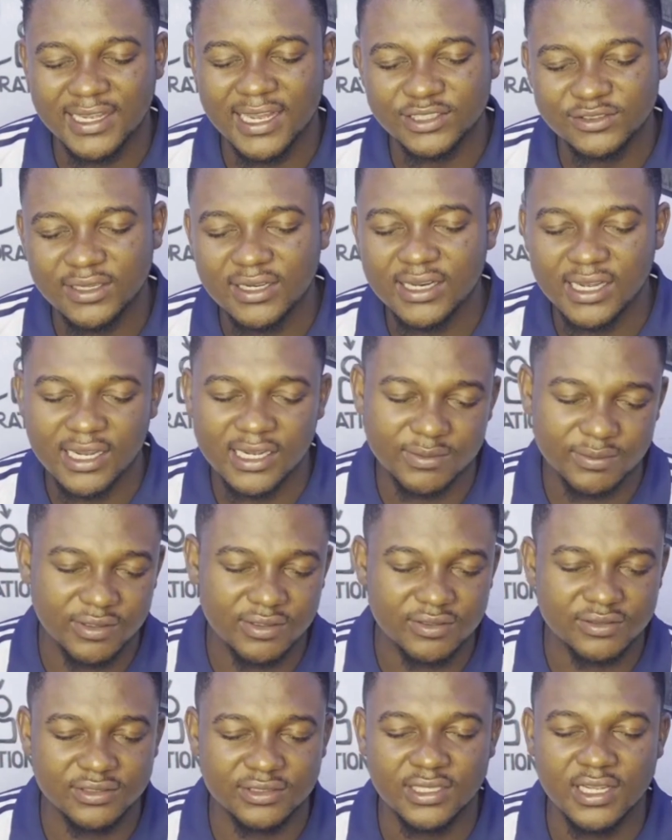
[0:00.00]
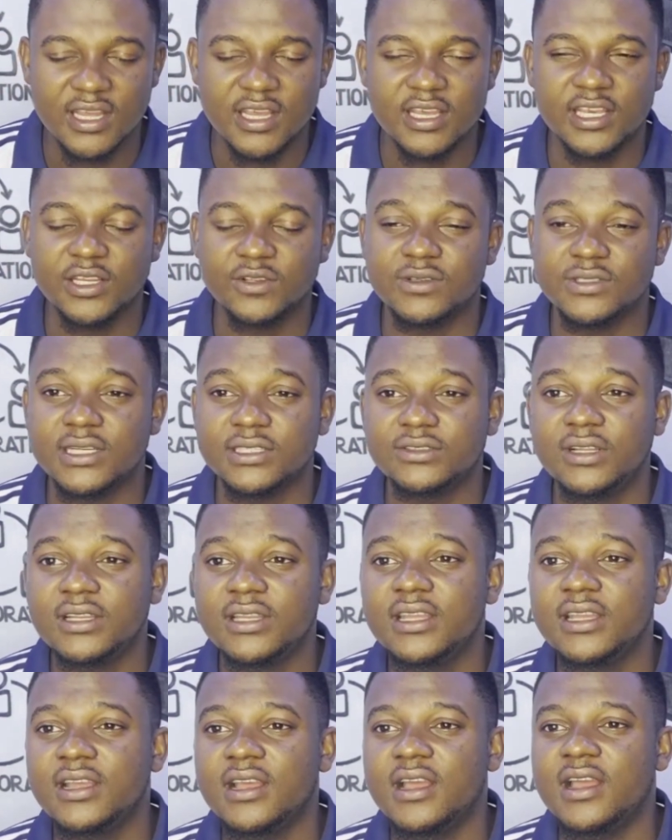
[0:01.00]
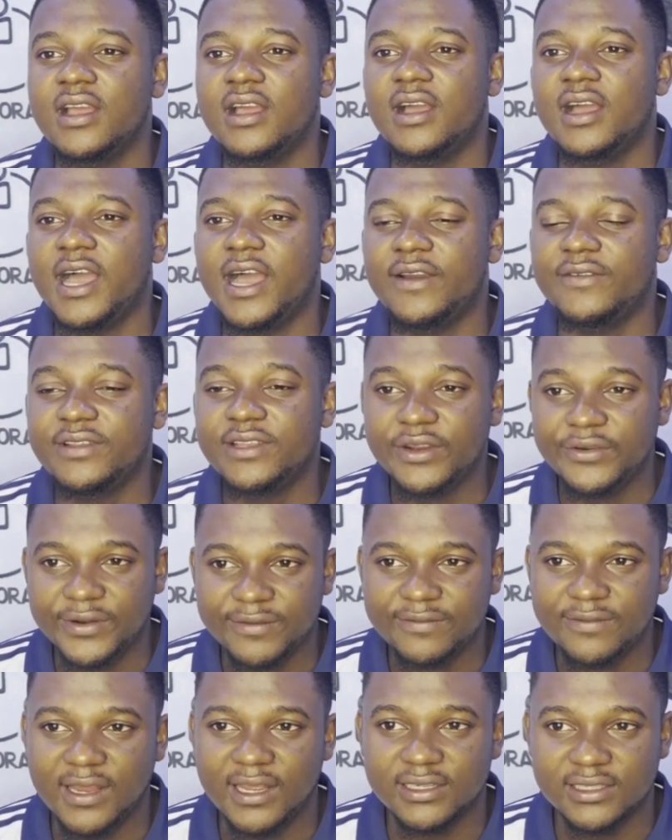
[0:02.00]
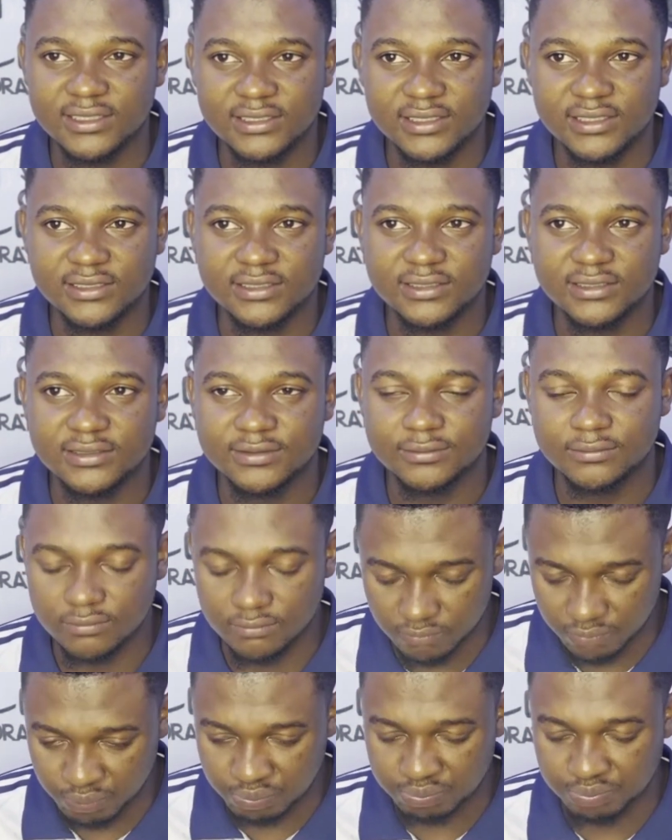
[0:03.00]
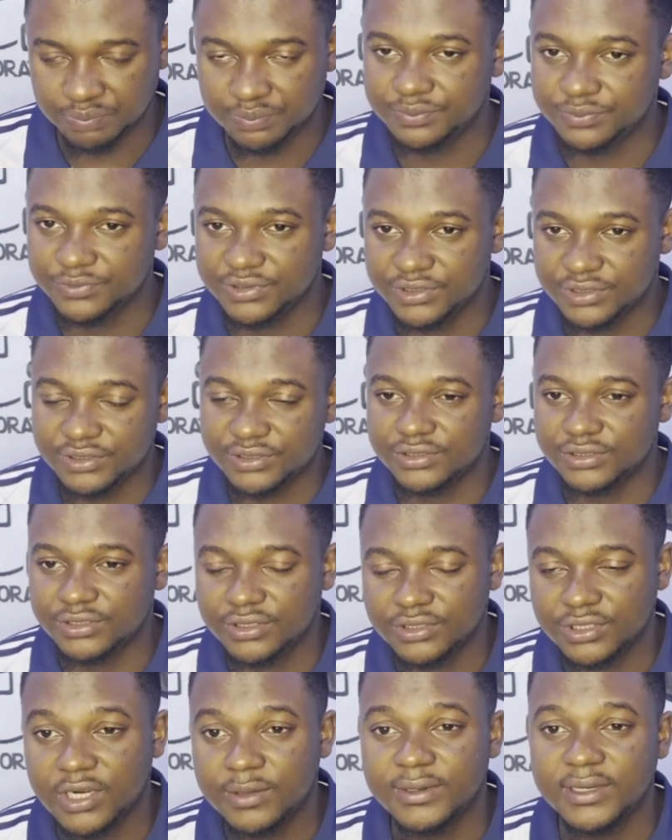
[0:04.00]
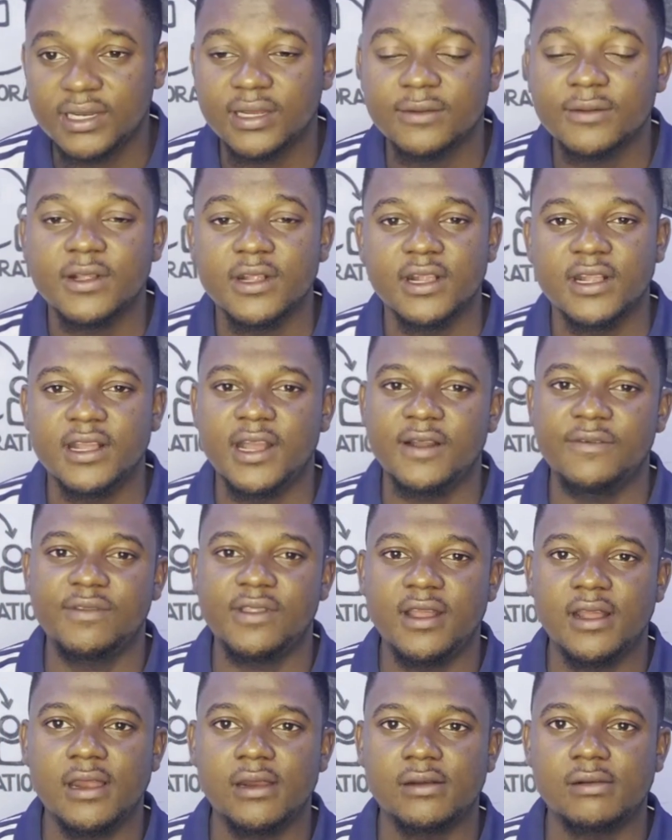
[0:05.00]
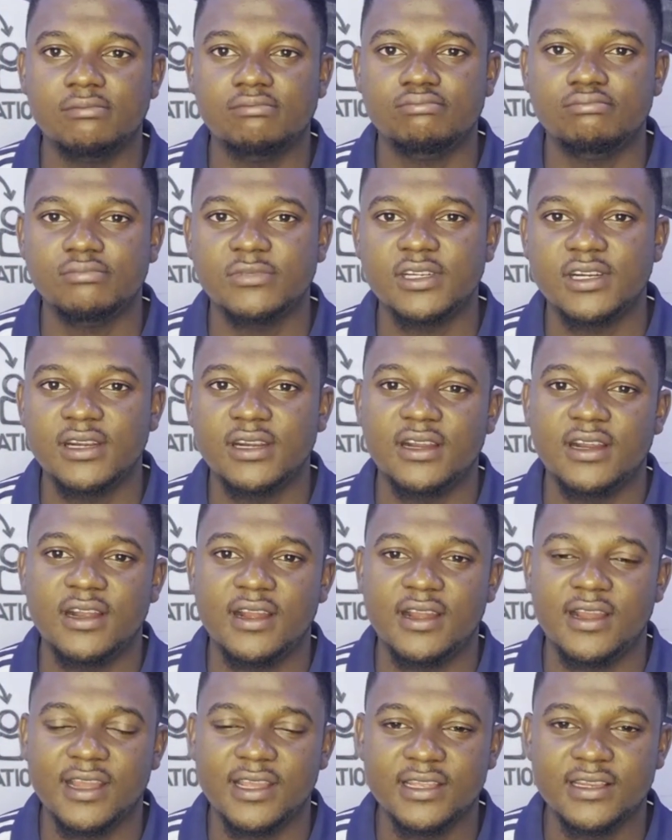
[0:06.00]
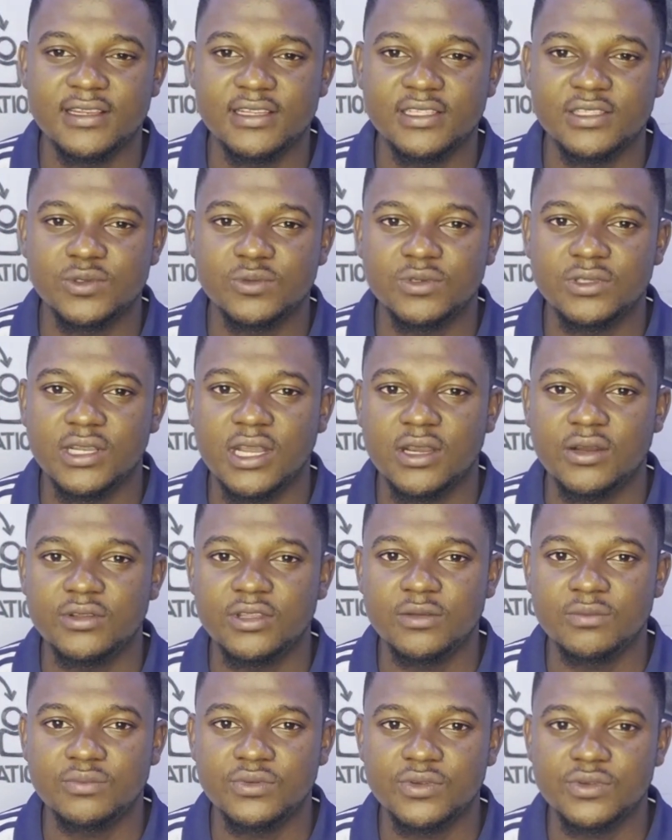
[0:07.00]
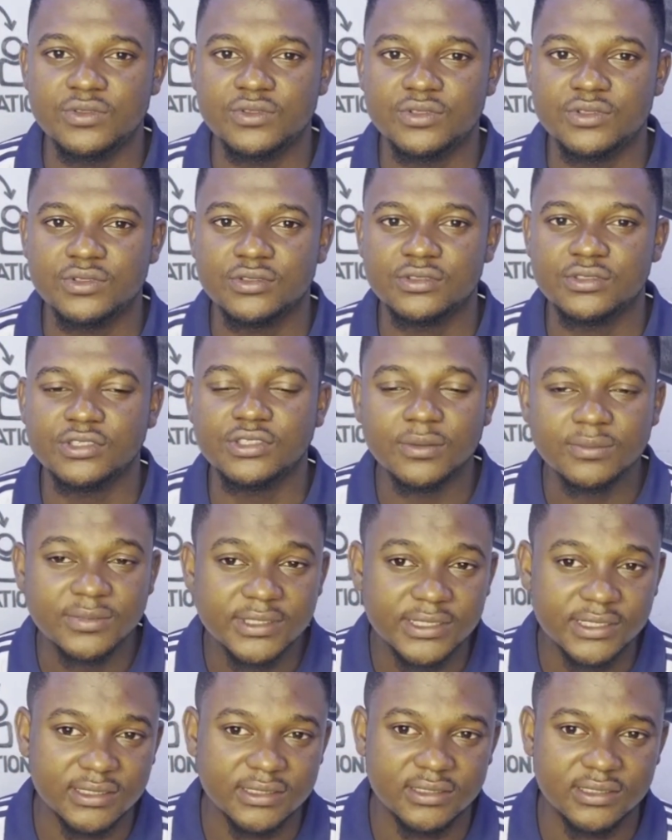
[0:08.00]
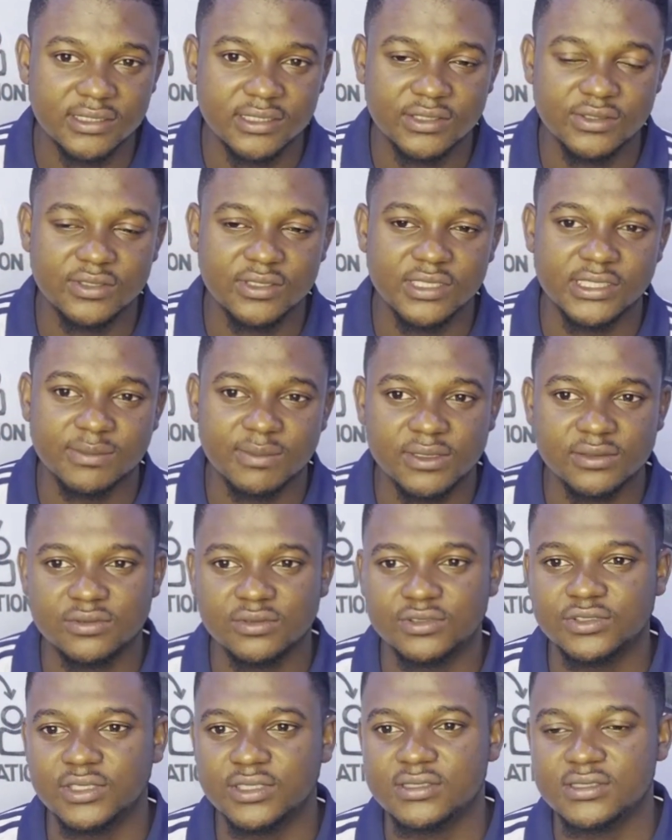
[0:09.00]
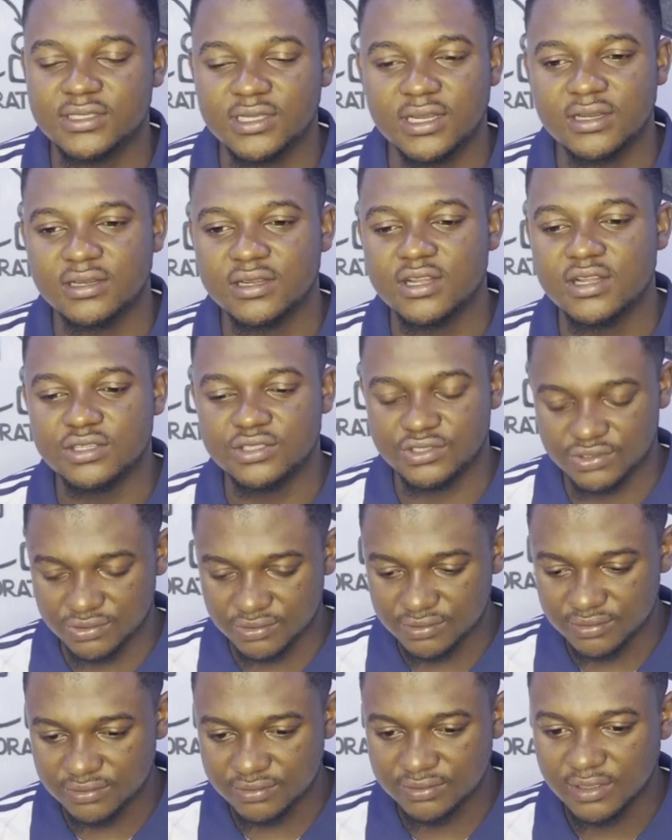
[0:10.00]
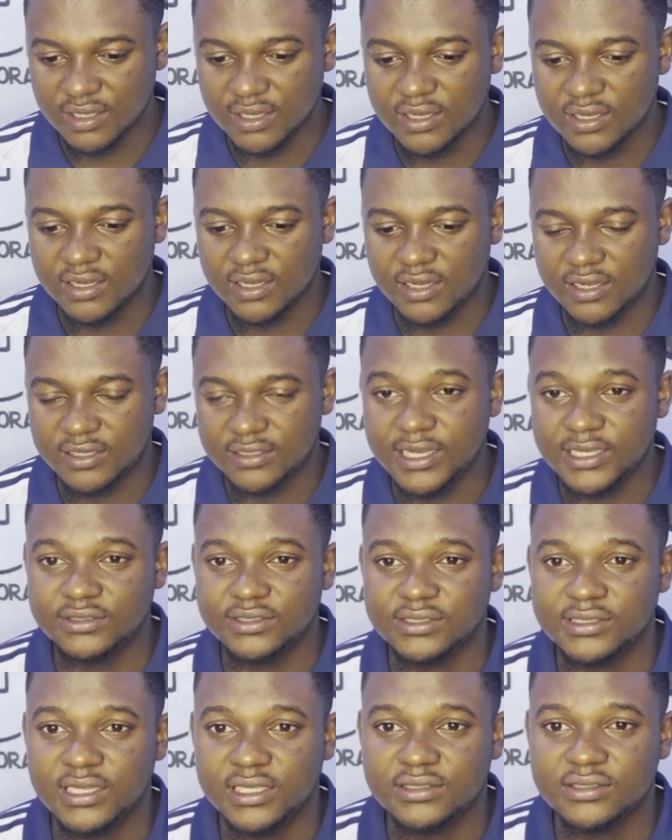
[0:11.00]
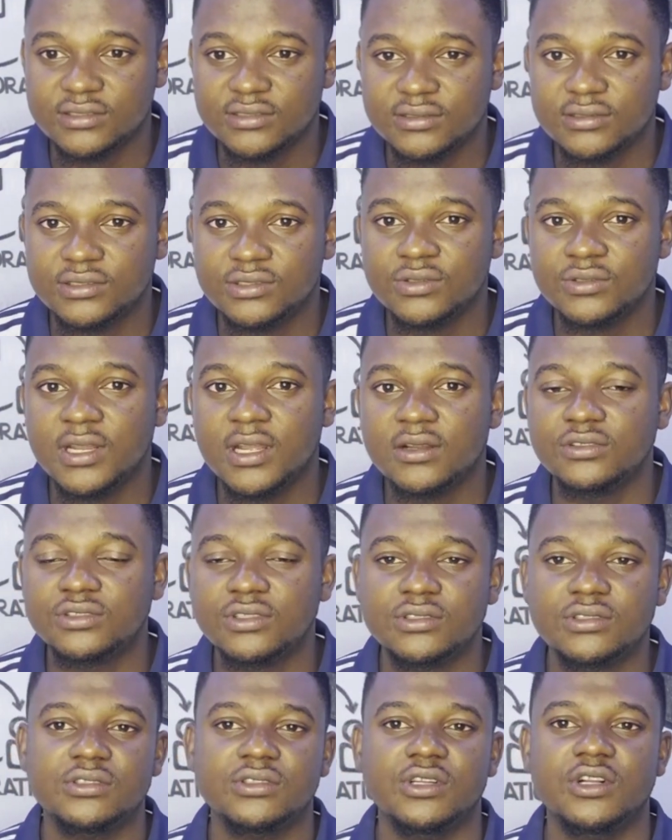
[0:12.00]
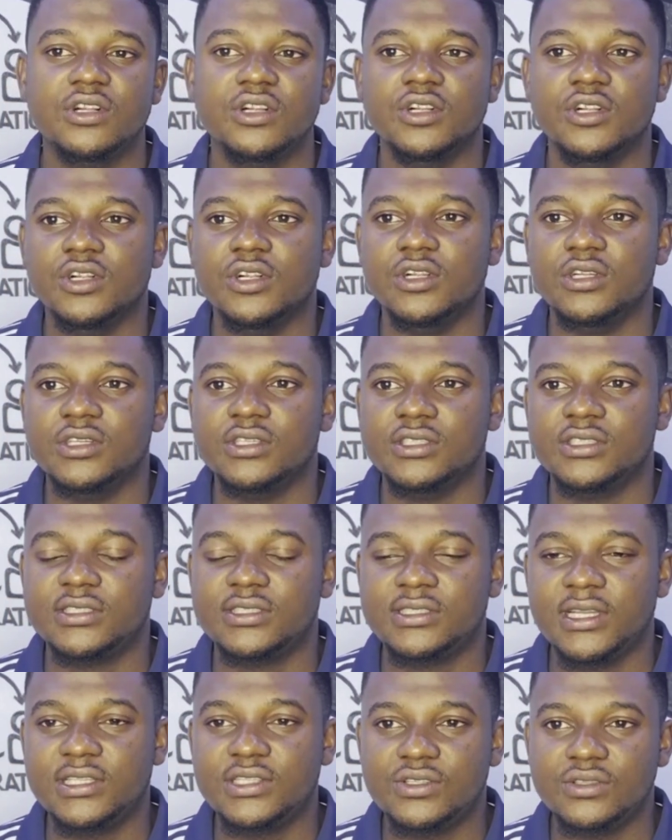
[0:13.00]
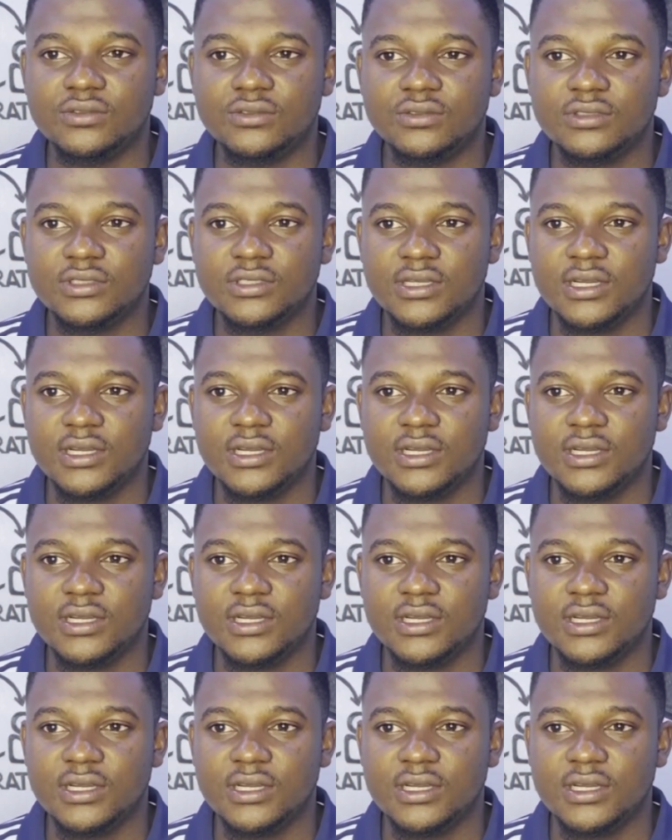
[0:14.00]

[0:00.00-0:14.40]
actually hacked because it was actually having a red flag in it. Sorry about that. After hacking it, we now impute something into the smart contract. So that just that. So now just stay tuned,